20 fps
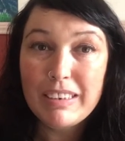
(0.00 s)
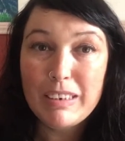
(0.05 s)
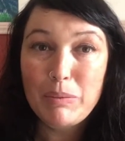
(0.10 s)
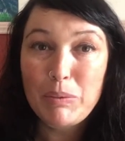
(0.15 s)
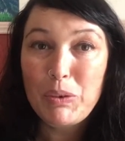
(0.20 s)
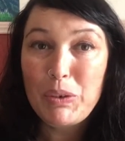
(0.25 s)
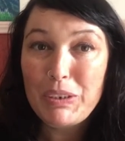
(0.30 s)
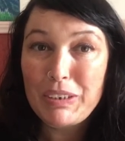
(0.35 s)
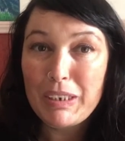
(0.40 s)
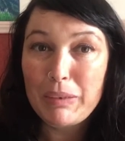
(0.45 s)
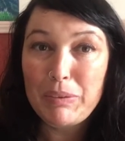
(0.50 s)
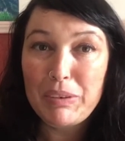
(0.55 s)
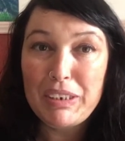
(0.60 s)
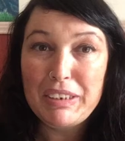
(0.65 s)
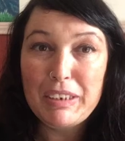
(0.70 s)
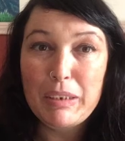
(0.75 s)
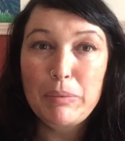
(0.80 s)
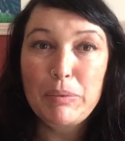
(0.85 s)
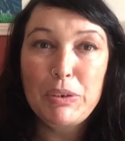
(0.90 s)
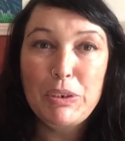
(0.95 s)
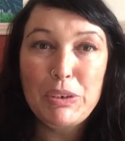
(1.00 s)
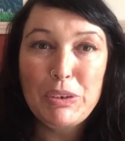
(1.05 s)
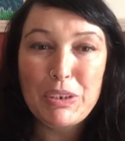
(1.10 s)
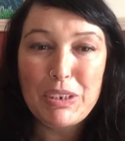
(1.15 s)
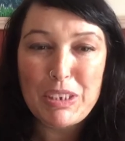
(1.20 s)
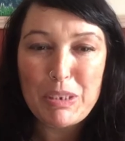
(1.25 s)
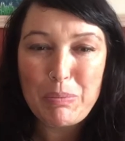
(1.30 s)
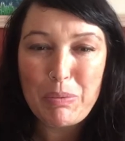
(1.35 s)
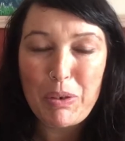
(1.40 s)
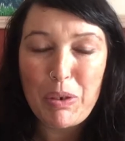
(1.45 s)

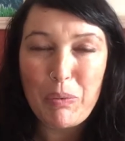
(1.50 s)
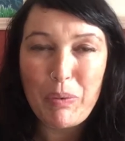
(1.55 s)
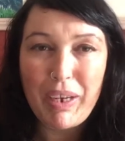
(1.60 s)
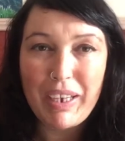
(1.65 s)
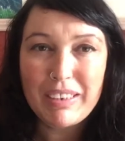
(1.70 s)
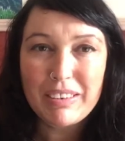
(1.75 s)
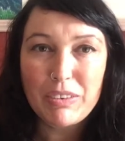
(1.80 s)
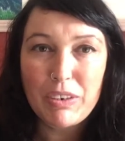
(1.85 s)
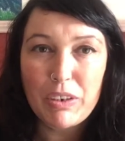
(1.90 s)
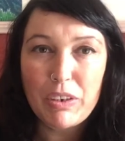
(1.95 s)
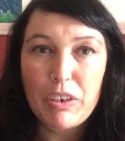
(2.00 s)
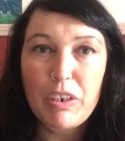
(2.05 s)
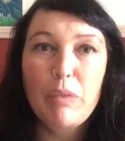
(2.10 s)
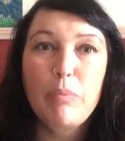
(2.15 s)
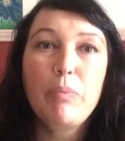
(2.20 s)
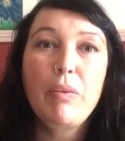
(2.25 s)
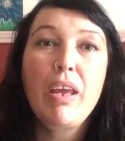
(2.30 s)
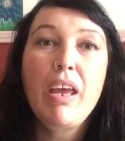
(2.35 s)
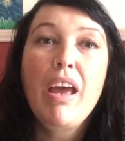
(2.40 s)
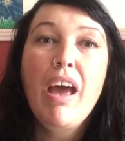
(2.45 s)
www.spiritwakes.com,